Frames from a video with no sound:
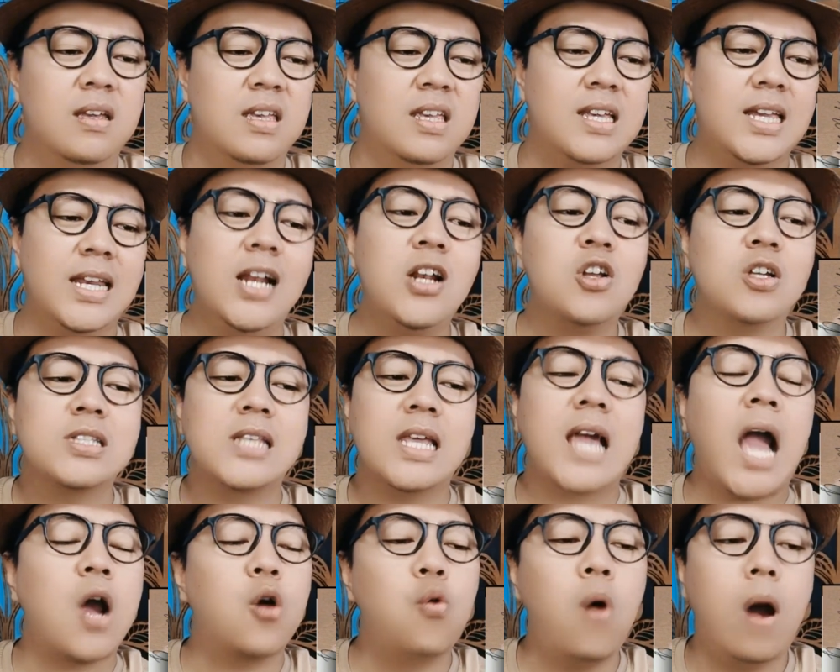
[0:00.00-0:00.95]
He kind of looks like
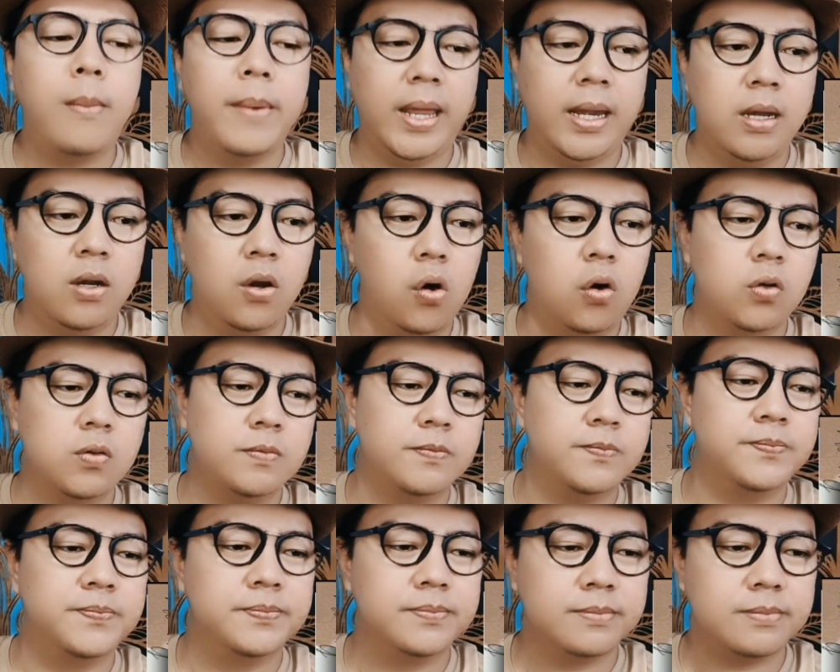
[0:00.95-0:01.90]
Aquaman though,
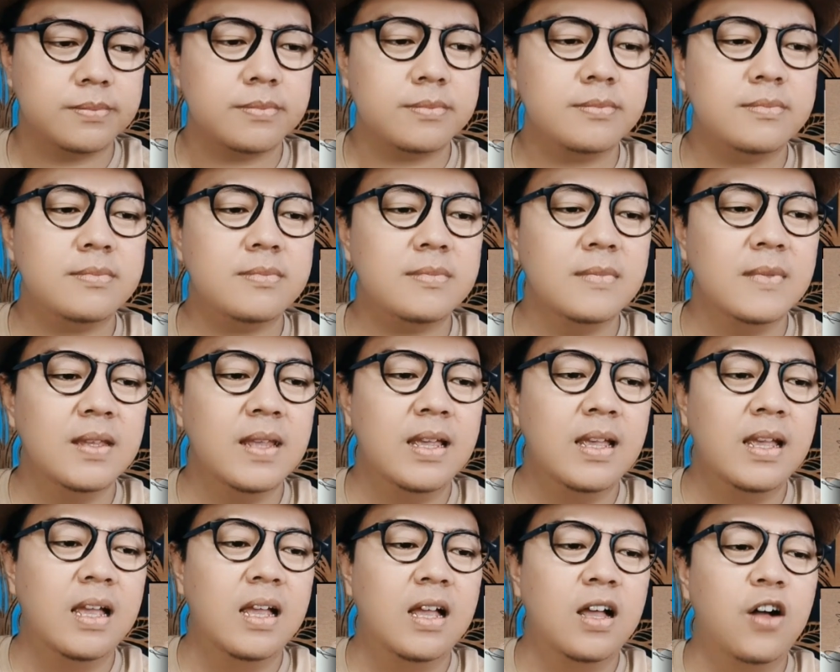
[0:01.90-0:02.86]

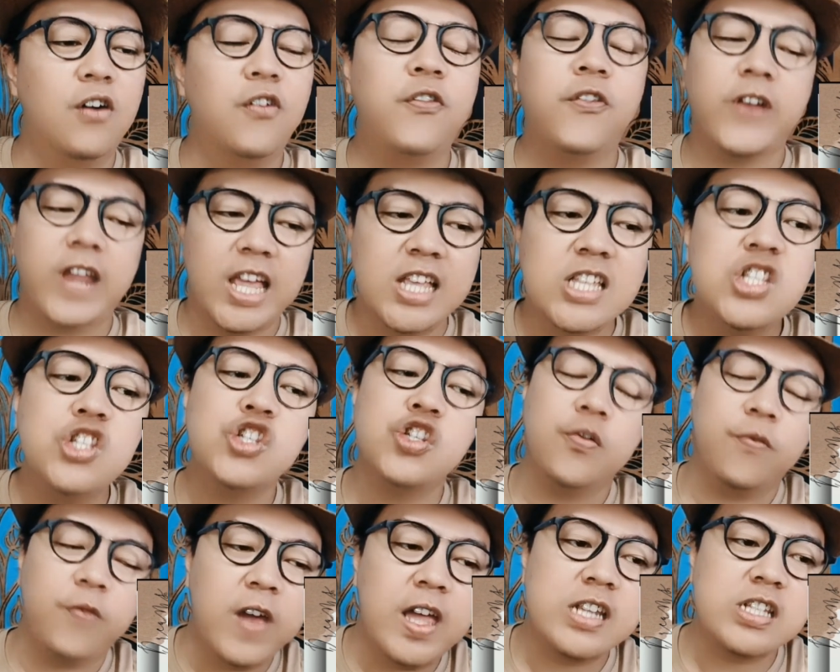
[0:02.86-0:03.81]

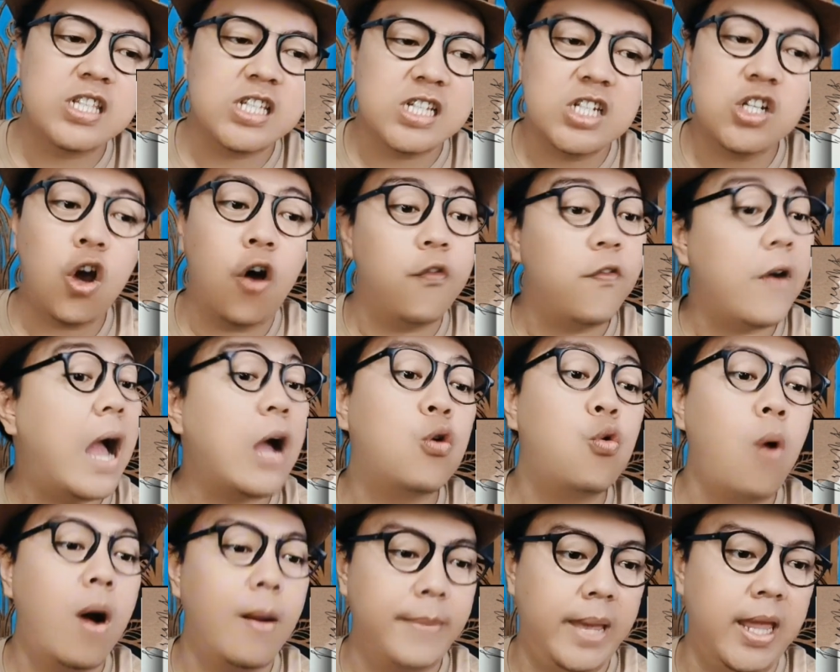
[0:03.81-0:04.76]
French version of
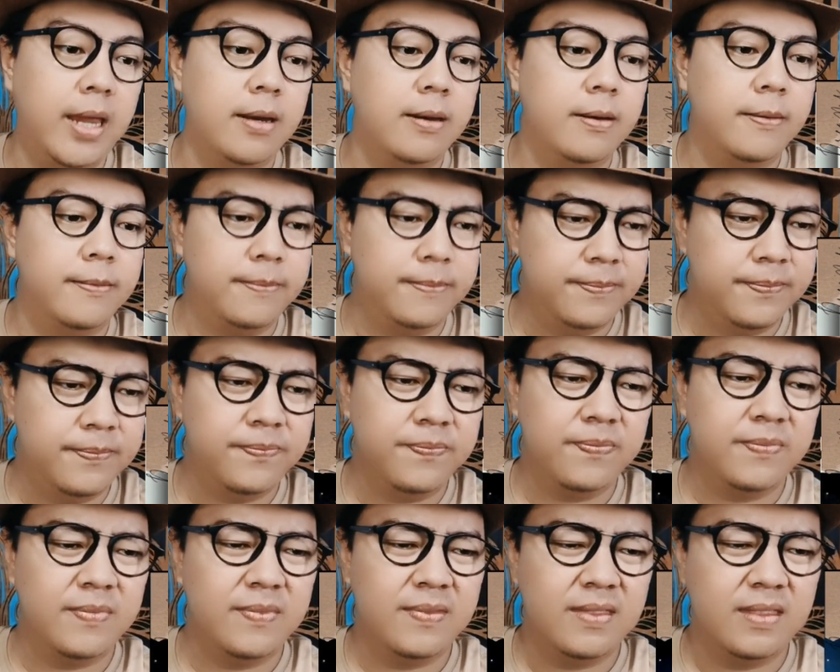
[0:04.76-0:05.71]
Aquaman.
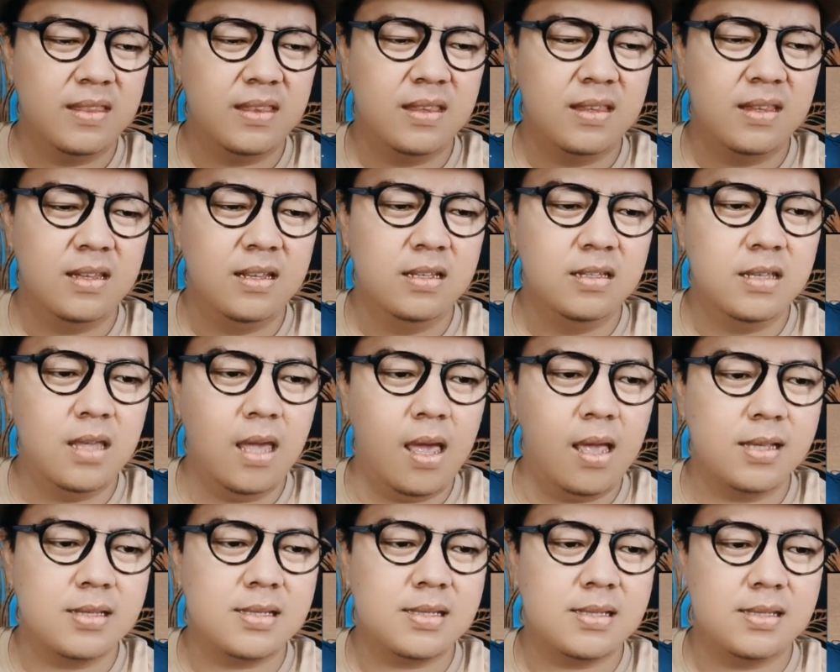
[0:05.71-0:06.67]

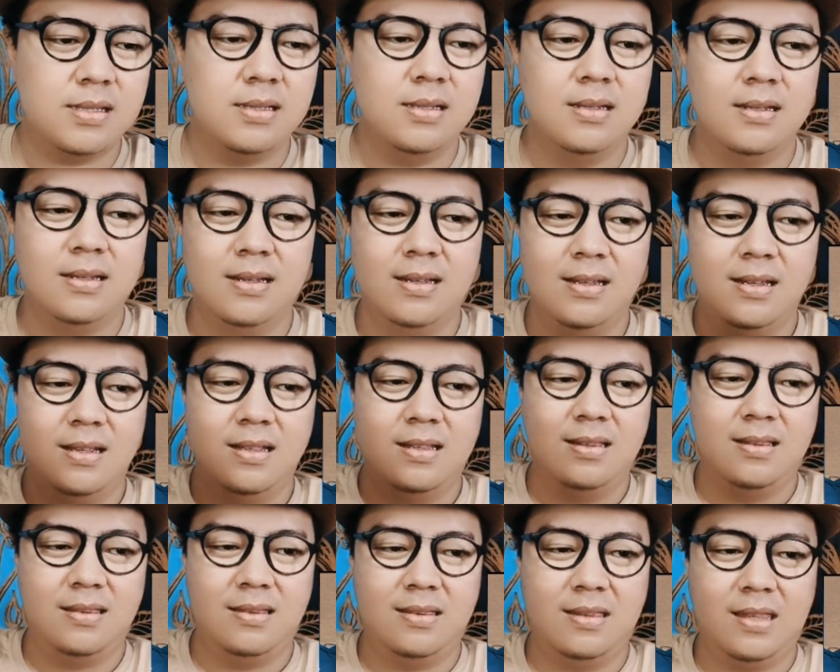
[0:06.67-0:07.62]
Yes,
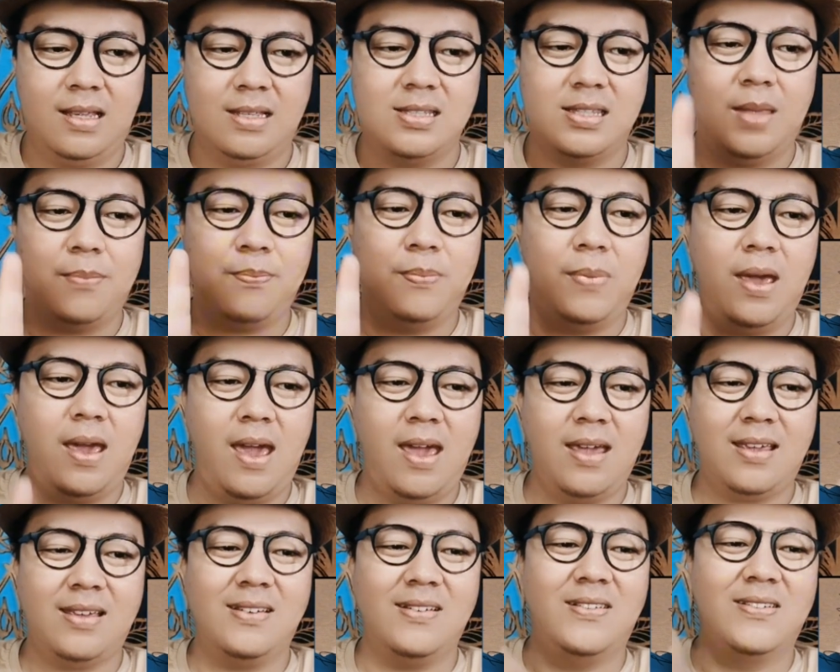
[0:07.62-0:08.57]
take a step
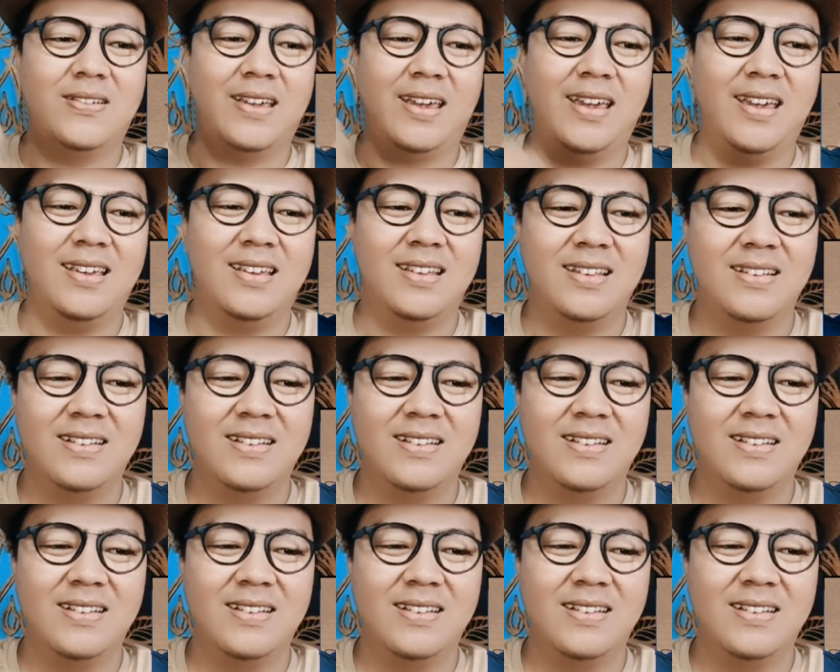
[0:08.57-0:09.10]
back. Okay.